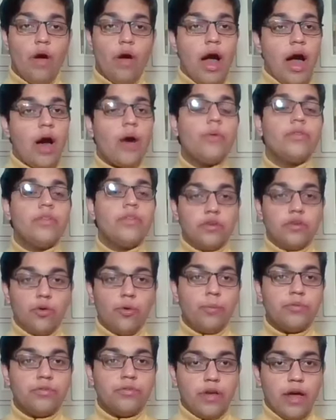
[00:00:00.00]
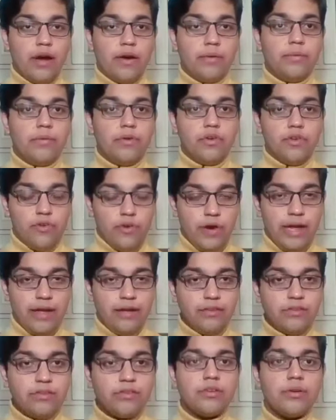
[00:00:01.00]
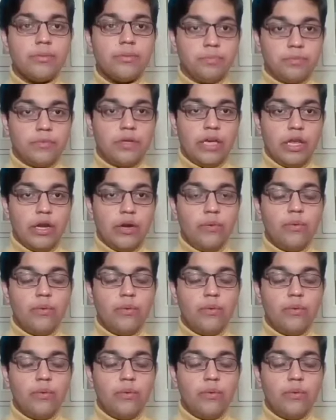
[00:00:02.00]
how the tombs are traced,